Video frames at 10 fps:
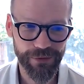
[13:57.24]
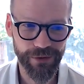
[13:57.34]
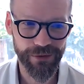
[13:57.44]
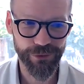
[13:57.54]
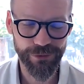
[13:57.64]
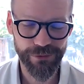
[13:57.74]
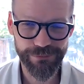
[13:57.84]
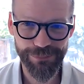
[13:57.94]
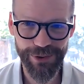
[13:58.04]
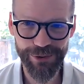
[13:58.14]
then you're
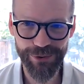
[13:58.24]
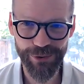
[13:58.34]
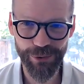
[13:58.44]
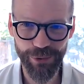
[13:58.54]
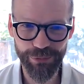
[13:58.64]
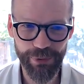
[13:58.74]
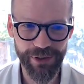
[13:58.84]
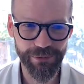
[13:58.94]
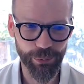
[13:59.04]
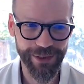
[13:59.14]
just going off a
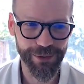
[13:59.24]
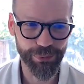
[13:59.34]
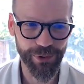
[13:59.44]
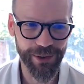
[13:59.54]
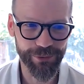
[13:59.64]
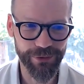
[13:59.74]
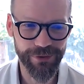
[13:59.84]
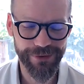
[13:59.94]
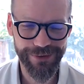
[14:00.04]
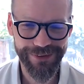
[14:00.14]
bit of a wing and a prayer
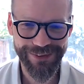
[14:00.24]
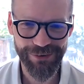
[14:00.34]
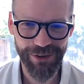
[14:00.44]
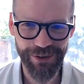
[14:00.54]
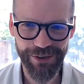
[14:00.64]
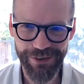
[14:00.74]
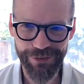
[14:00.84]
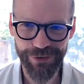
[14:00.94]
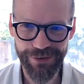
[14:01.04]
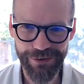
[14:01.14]
and say, I
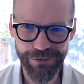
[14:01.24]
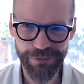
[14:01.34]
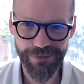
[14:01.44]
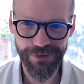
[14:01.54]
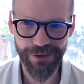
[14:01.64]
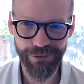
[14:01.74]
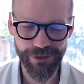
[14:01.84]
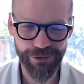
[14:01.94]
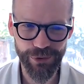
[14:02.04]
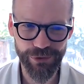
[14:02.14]
think this is the
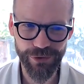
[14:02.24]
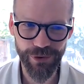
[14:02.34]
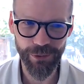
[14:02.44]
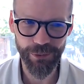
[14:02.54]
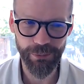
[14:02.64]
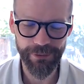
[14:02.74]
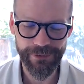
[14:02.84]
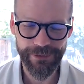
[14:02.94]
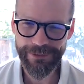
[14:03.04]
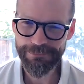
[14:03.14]
direction we should go. But
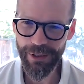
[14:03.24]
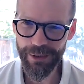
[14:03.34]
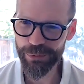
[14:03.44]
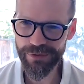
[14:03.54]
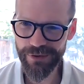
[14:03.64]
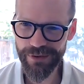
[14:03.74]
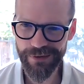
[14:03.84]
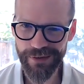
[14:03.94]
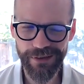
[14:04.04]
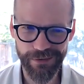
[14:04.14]
I wouldn't say it's
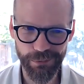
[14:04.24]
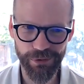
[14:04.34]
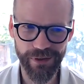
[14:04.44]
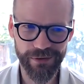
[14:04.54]
an easy one